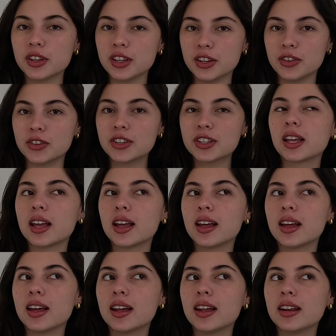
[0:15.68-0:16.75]
years,
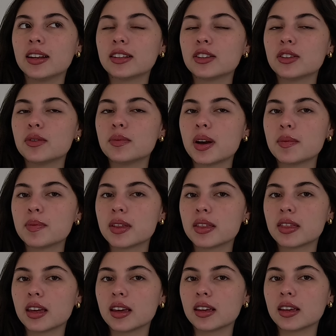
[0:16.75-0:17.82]
and you might be
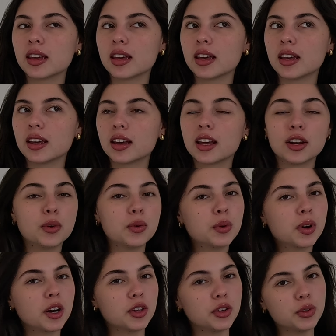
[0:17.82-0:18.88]
thinking, and who
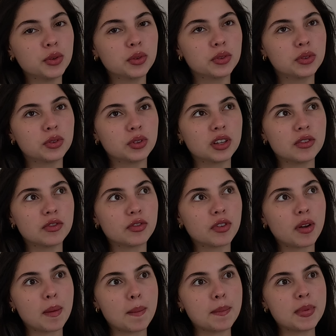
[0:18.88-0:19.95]
are you to give
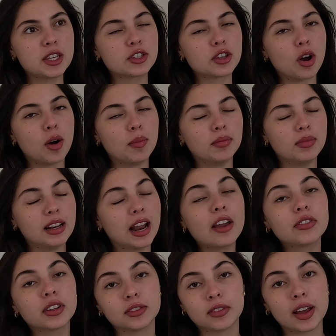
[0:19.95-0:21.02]
me some
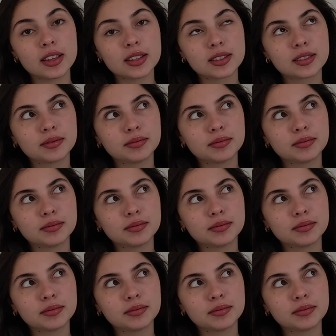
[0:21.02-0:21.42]
life advice?